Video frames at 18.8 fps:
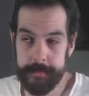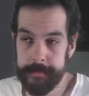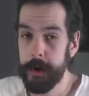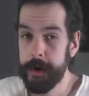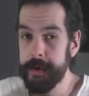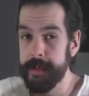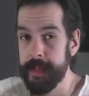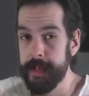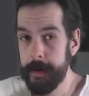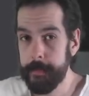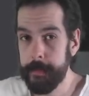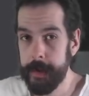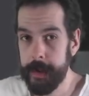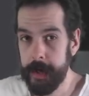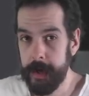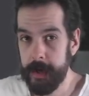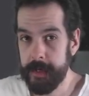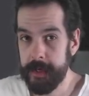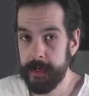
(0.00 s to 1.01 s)
whereas
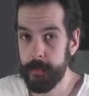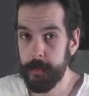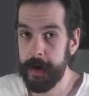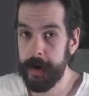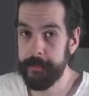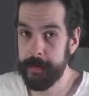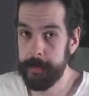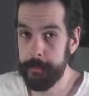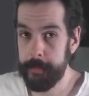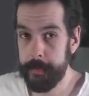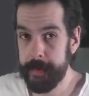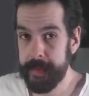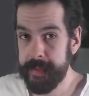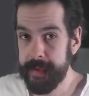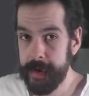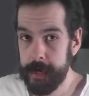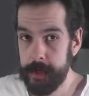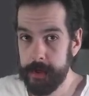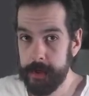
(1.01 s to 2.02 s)
subclasses will have
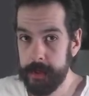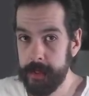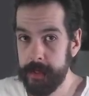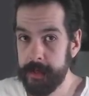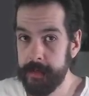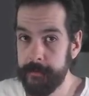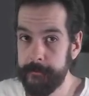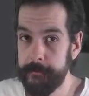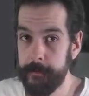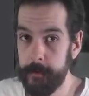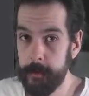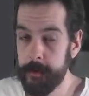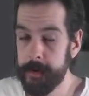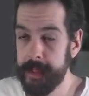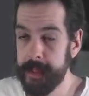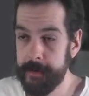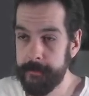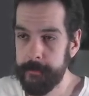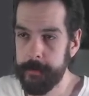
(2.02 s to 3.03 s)
implementations for
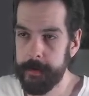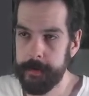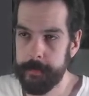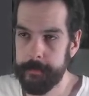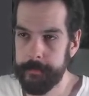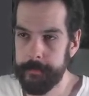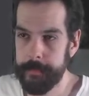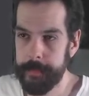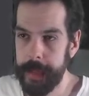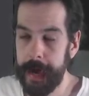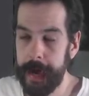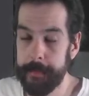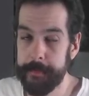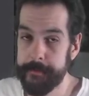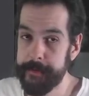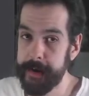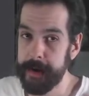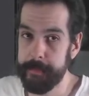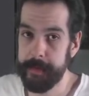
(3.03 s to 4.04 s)
its different
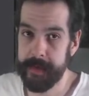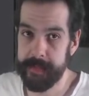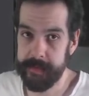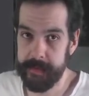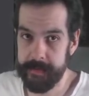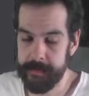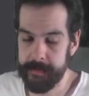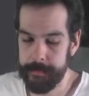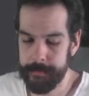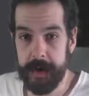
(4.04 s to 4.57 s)
abstract methods.